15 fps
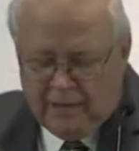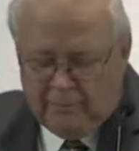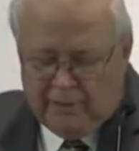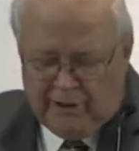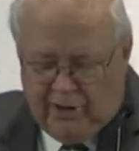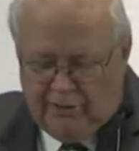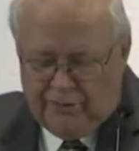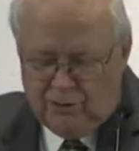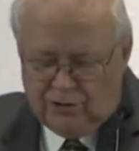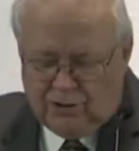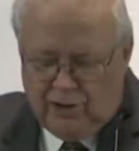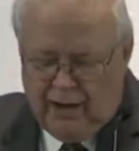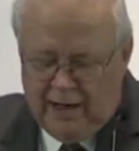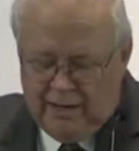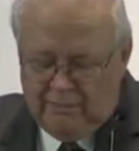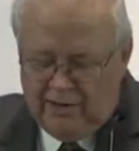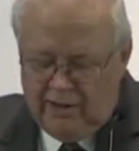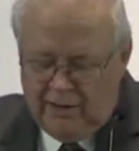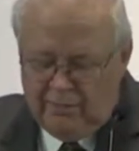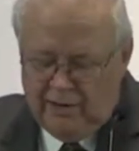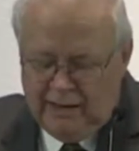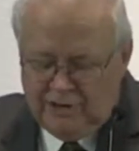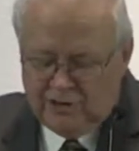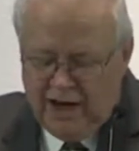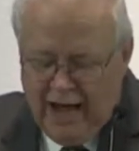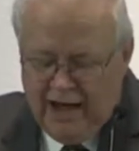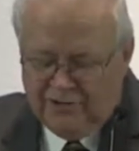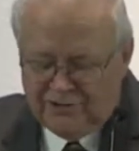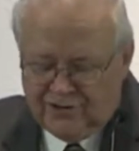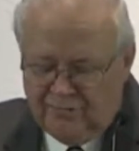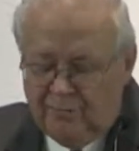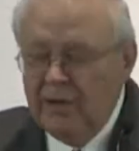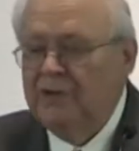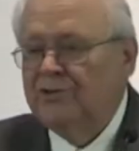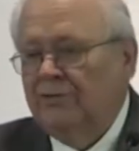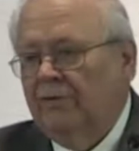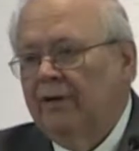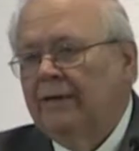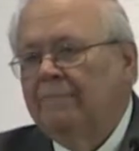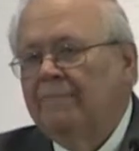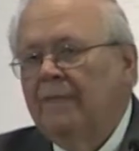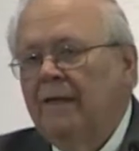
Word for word: but others claim that it means a house of misery.